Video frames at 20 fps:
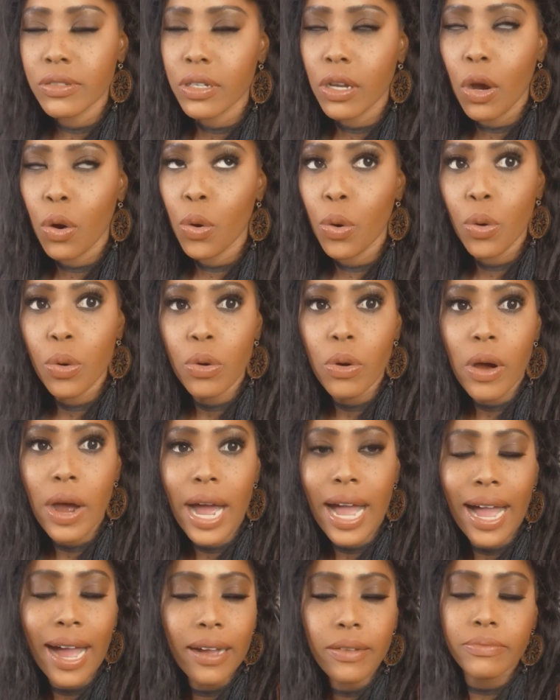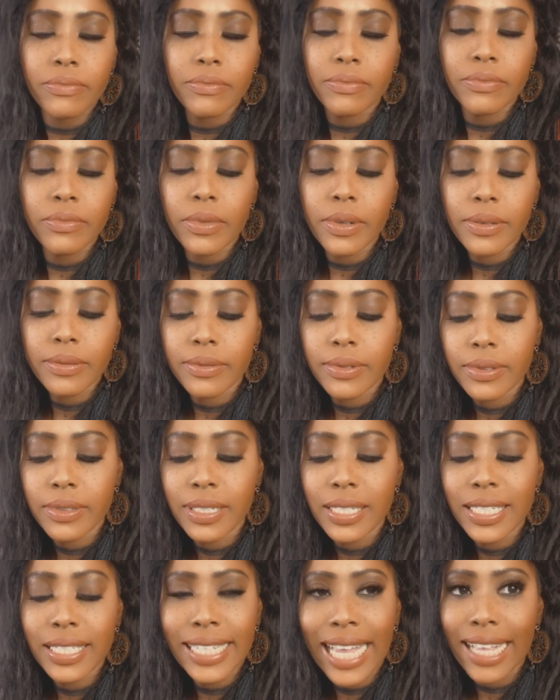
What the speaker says: who to